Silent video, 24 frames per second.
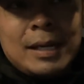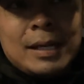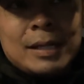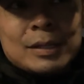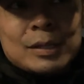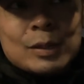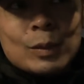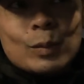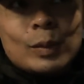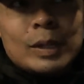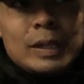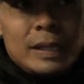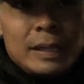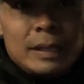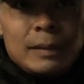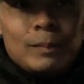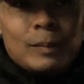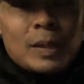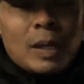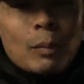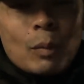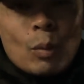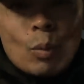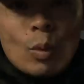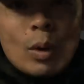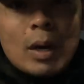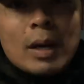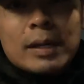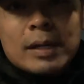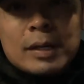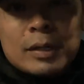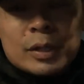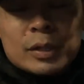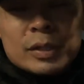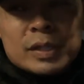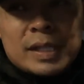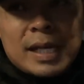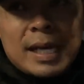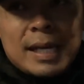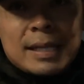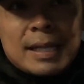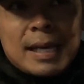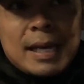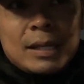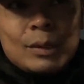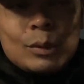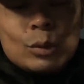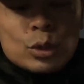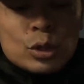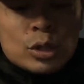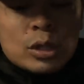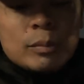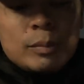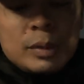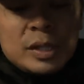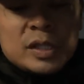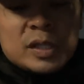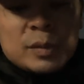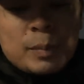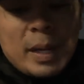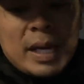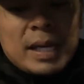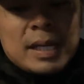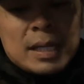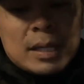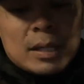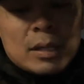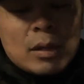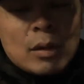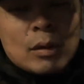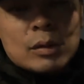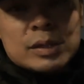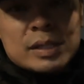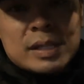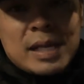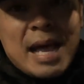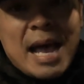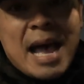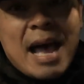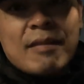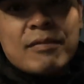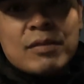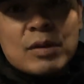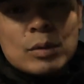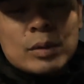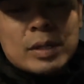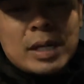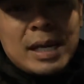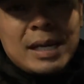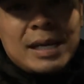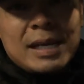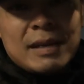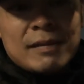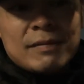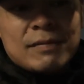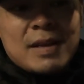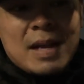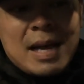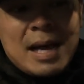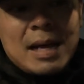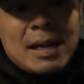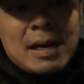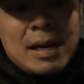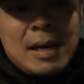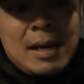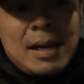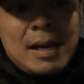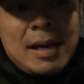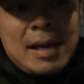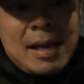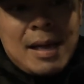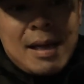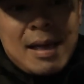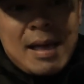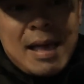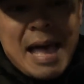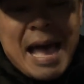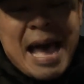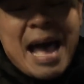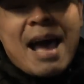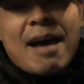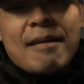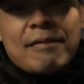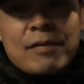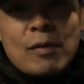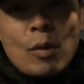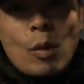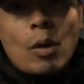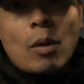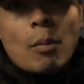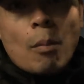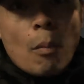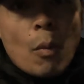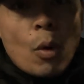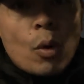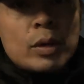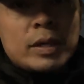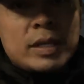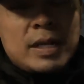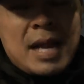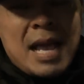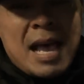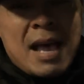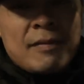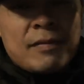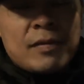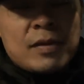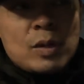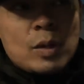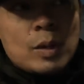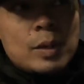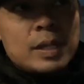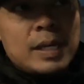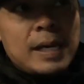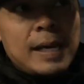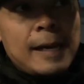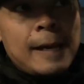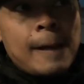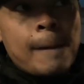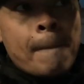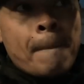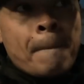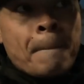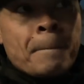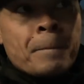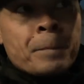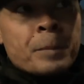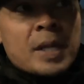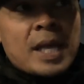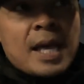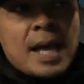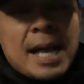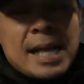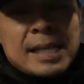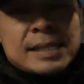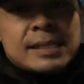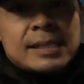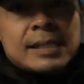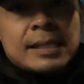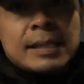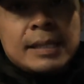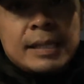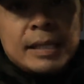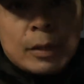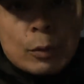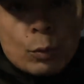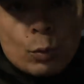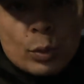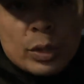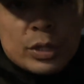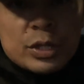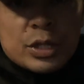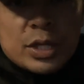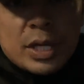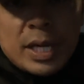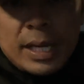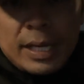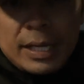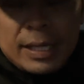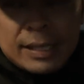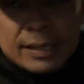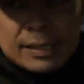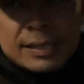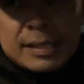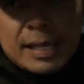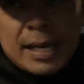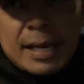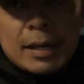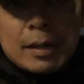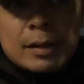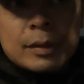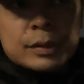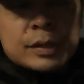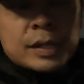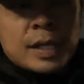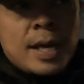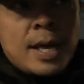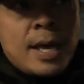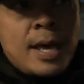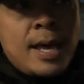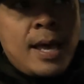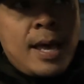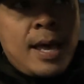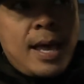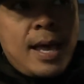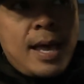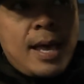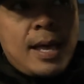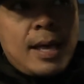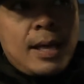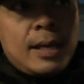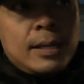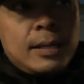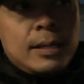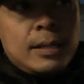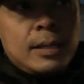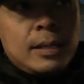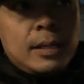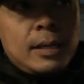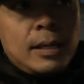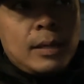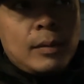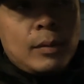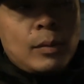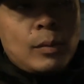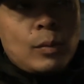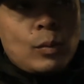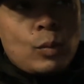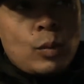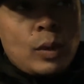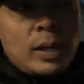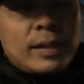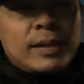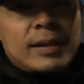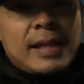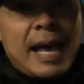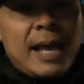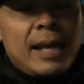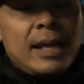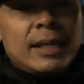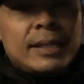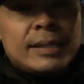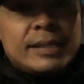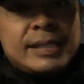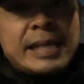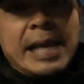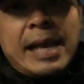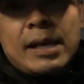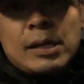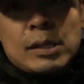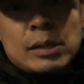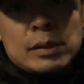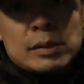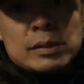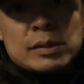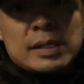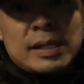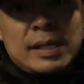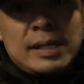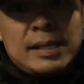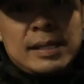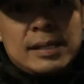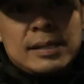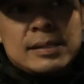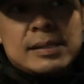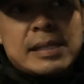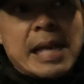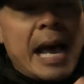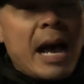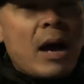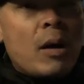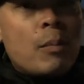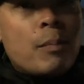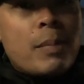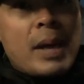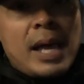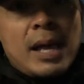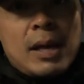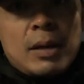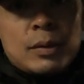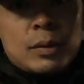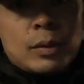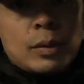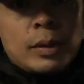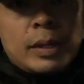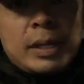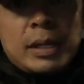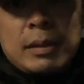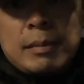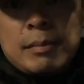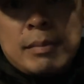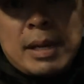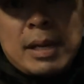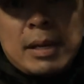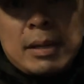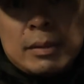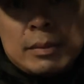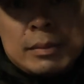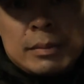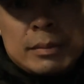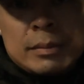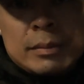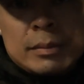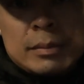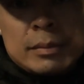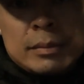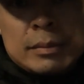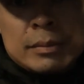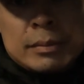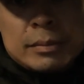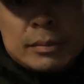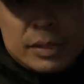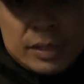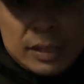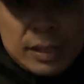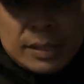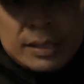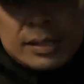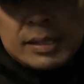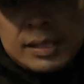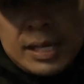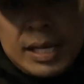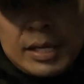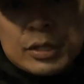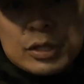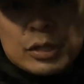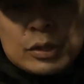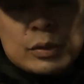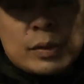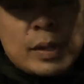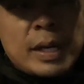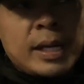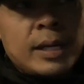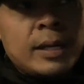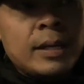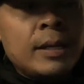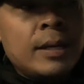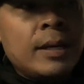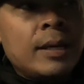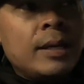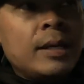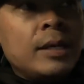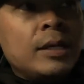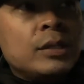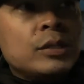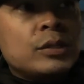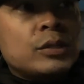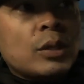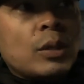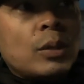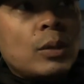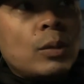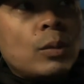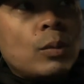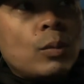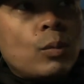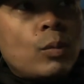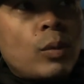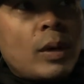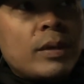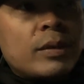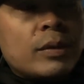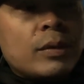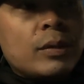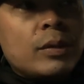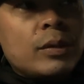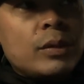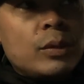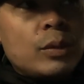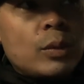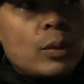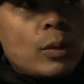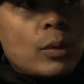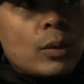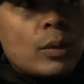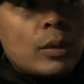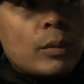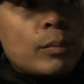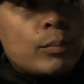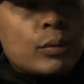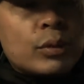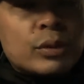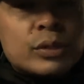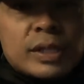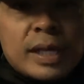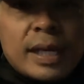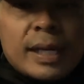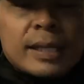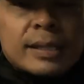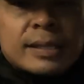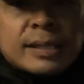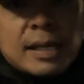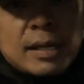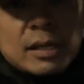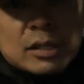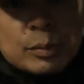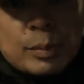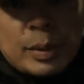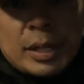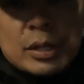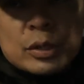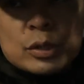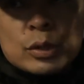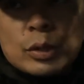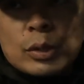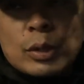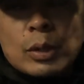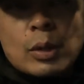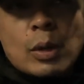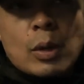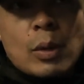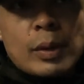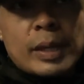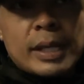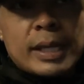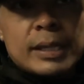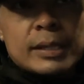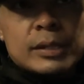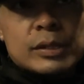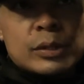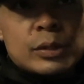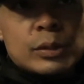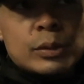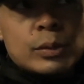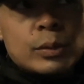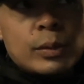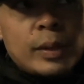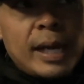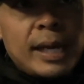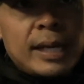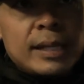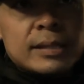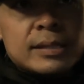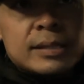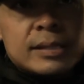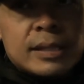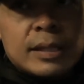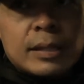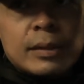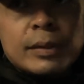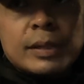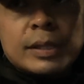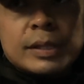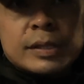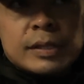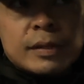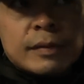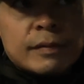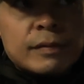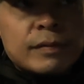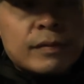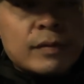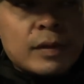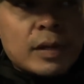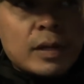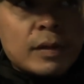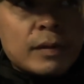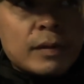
to really, number one, understand that you should be spending close to half your day, if not half or more than half of your day, constantly originating sales. And what that entails is outbound or inbound solicitations, right? So whether you're presenting a sales pitch or you're going into a series of